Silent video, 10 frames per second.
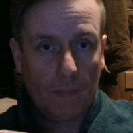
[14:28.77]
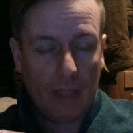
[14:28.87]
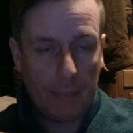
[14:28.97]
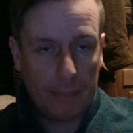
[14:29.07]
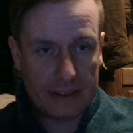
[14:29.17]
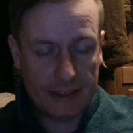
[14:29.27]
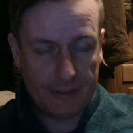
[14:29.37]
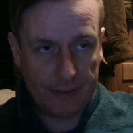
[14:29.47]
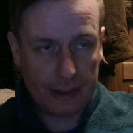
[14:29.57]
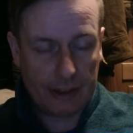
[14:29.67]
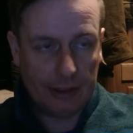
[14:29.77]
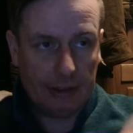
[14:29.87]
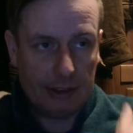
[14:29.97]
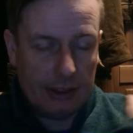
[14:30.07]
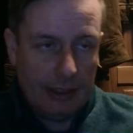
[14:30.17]
Pacific,
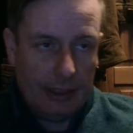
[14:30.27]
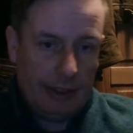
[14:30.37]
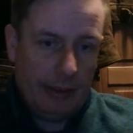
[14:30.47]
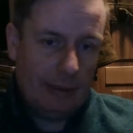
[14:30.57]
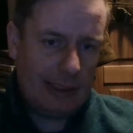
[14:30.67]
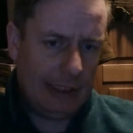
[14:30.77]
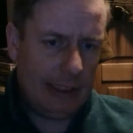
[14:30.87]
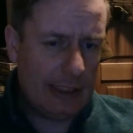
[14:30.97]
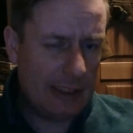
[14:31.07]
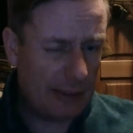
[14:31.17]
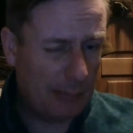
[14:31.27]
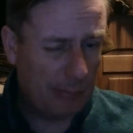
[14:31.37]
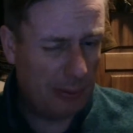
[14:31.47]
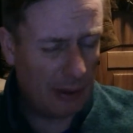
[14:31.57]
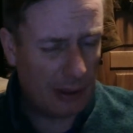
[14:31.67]
it was easier
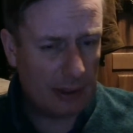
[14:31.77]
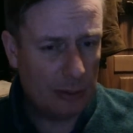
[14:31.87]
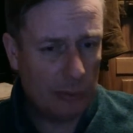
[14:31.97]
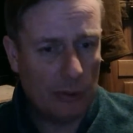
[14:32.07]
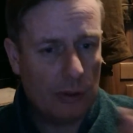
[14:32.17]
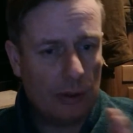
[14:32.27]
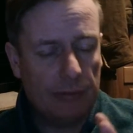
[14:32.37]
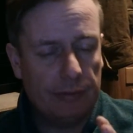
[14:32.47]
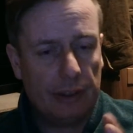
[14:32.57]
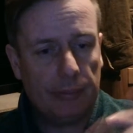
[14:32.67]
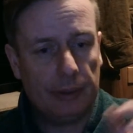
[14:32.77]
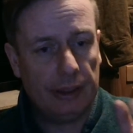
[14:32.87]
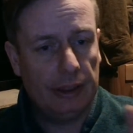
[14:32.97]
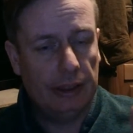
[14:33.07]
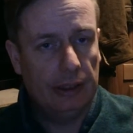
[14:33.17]
plot the war, if you get me.
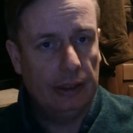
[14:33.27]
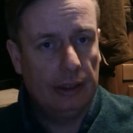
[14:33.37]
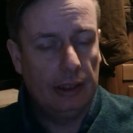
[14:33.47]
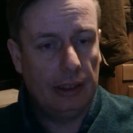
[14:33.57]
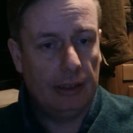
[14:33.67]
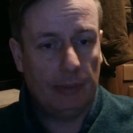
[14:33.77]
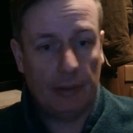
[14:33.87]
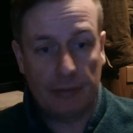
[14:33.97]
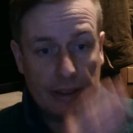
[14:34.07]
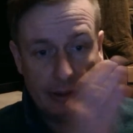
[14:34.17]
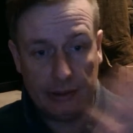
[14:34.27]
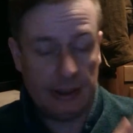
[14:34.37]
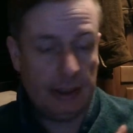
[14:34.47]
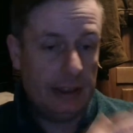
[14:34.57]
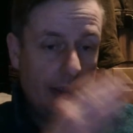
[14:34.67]
Obviously you
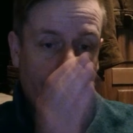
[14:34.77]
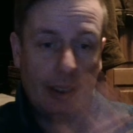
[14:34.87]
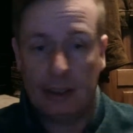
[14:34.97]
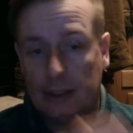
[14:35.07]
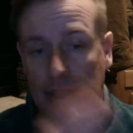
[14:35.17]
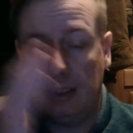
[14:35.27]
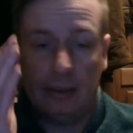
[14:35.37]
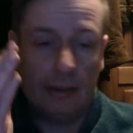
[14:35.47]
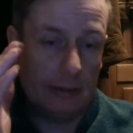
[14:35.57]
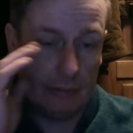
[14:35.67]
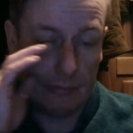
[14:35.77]
did Market Garden,